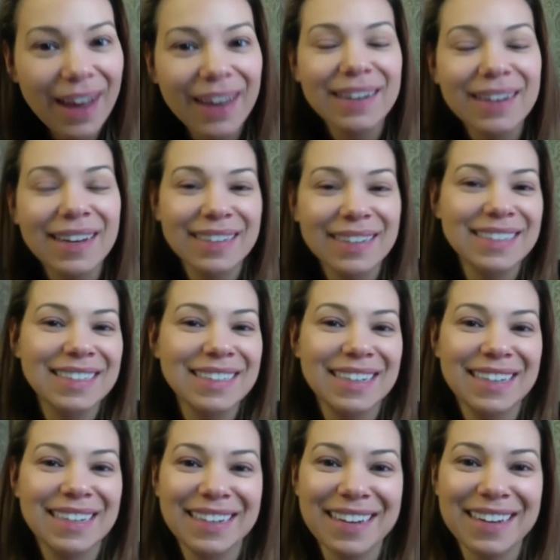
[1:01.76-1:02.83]

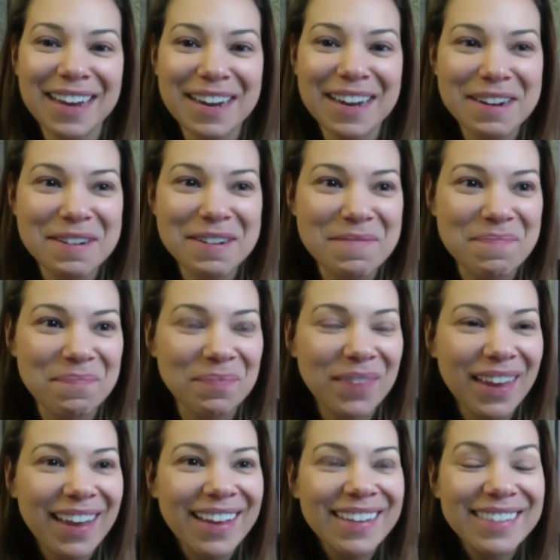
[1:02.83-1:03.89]
London,
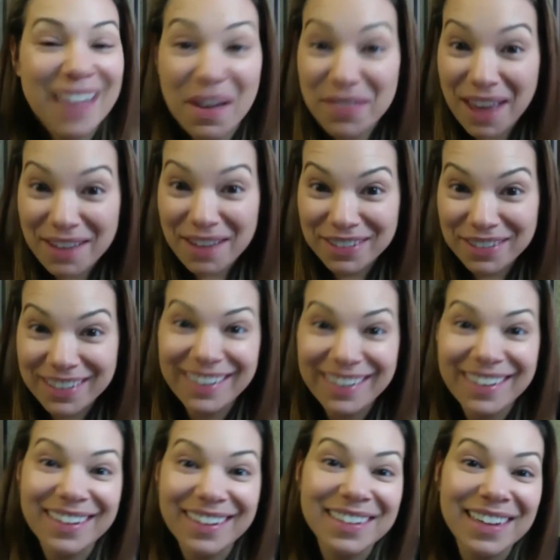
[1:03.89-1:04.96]
South
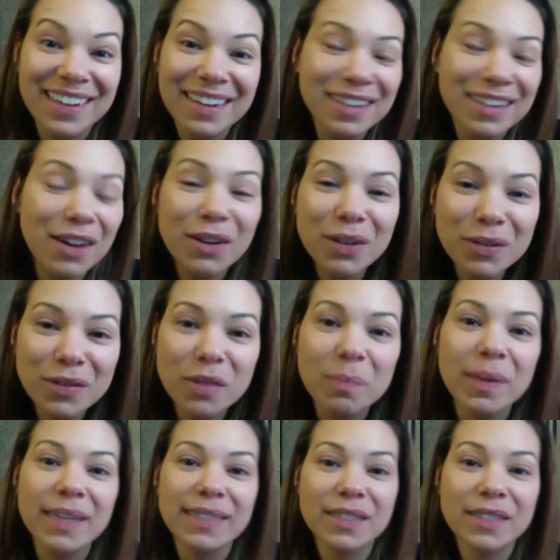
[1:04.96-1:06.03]
Africa, all over the
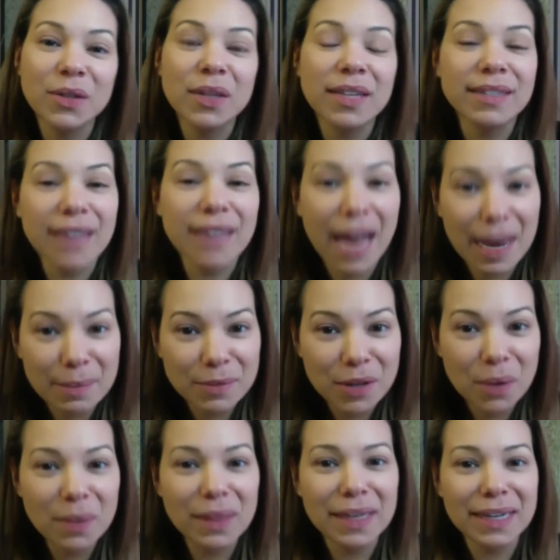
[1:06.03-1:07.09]
place. And so the time
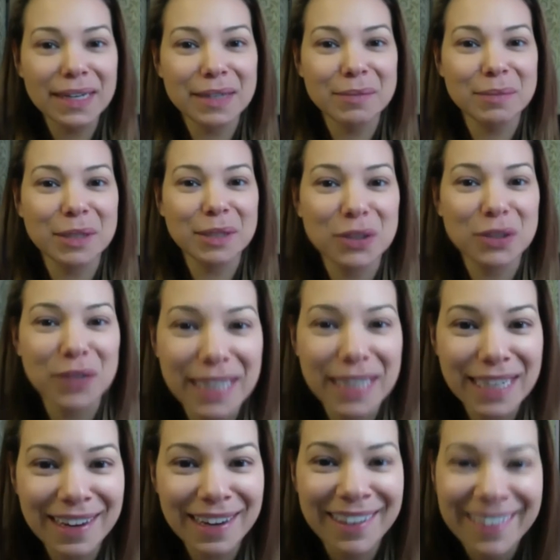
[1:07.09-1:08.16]
zone thing can be
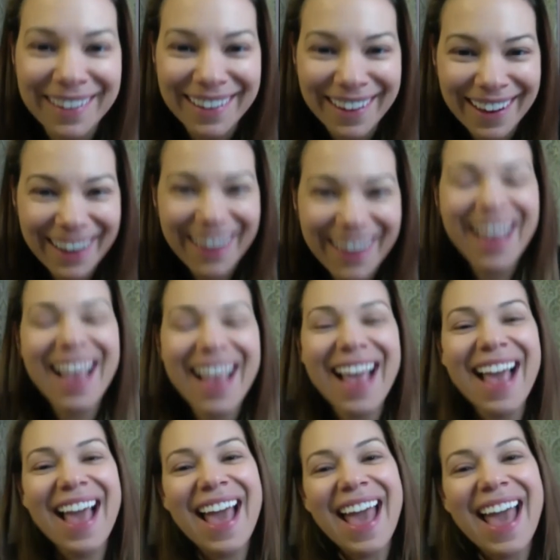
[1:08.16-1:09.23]
tricky.
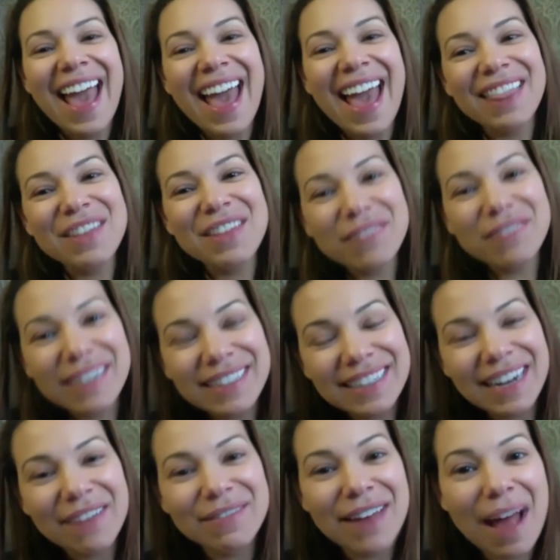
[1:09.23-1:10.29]
And the reason
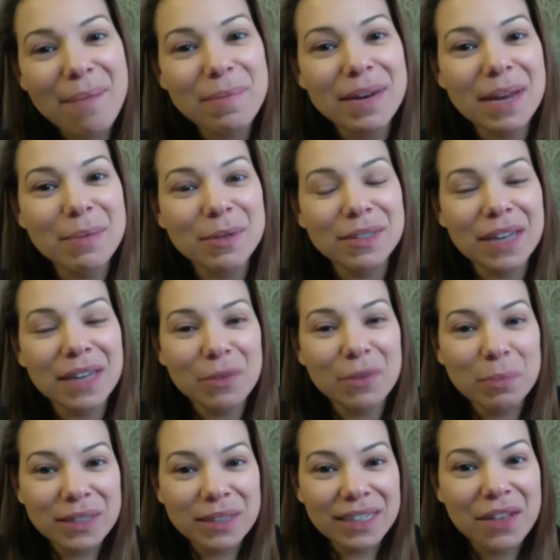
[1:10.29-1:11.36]
I've not been able to ever
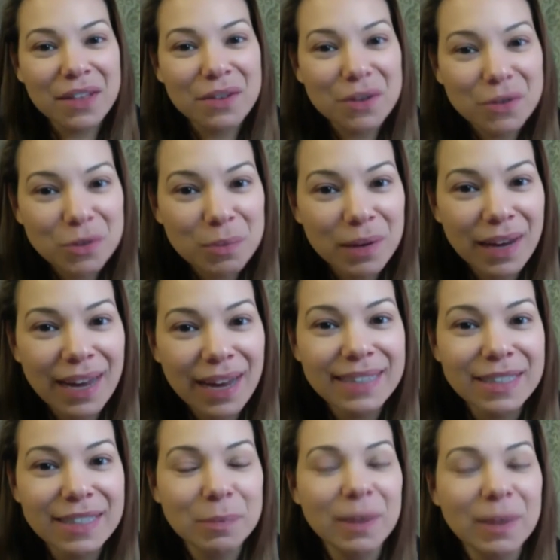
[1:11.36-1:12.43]
put together a group class
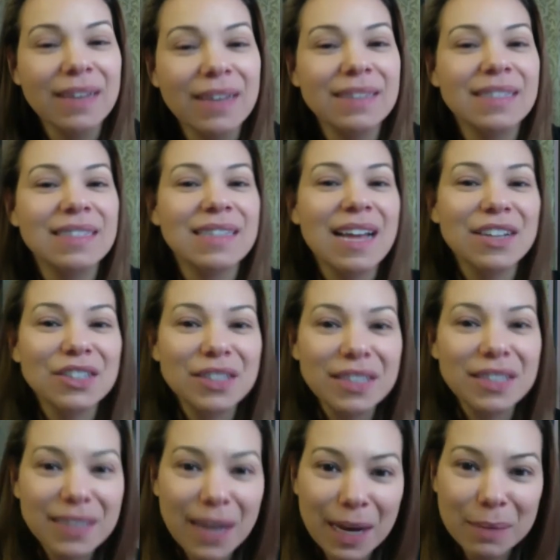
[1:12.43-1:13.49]
is because it's not just a
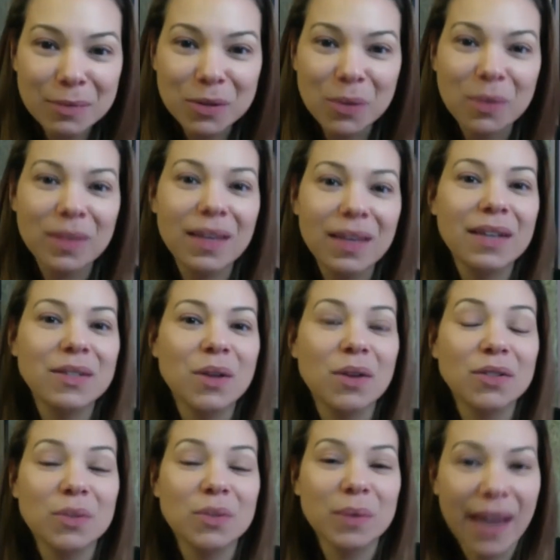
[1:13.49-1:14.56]
time zone thing, it's
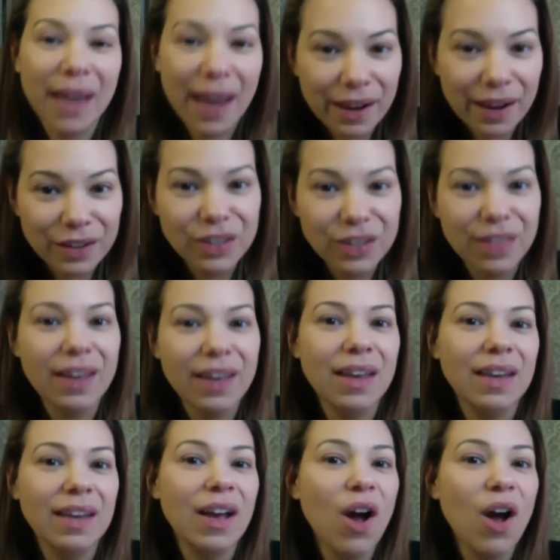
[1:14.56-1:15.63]
also an age
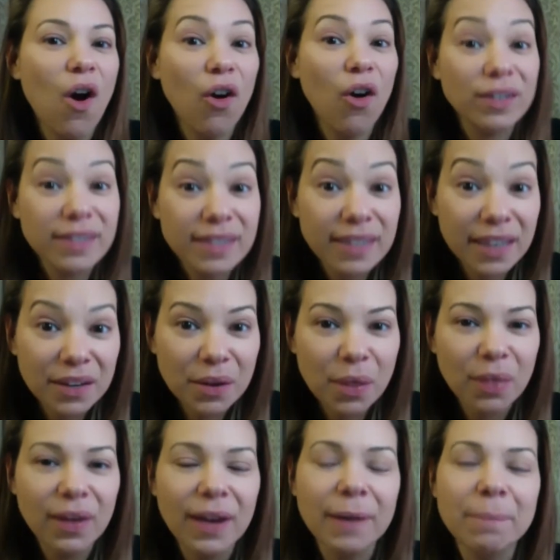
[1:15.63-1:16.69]
thing or a skill
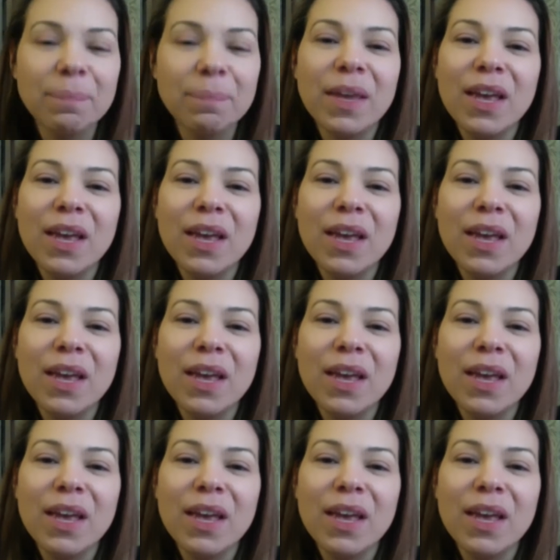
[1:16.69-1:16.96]
thing.